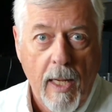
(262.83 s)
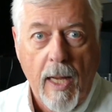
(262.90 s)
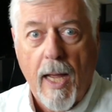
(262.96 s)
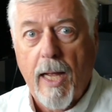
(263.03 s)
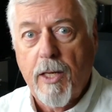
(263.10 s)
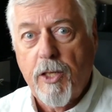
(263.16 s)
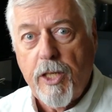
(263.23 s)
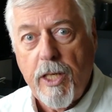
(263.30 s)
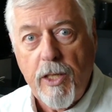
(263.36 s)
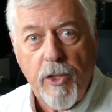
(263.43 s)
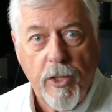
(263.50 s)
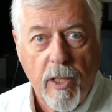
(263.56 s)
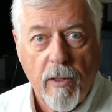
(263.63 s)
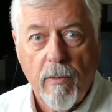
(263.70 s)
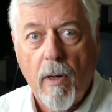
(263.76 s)
and
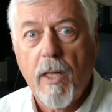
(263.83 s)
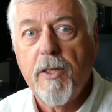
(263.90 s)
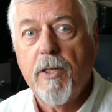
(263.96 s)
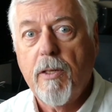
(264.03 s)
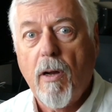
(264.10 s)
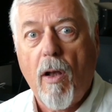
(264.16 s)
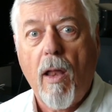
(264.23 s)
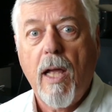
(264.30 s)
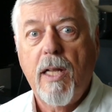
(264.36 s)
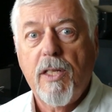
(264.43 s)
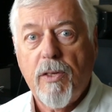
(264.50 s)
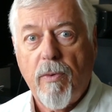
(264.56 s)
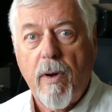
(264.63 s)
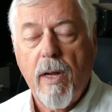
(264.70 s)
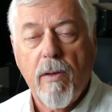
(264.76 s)
changing your rods and your lines
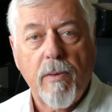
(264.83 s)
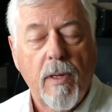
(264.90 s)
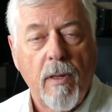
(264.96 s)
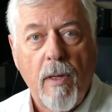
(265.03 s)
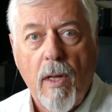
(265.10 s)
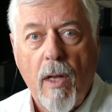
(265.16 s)
around,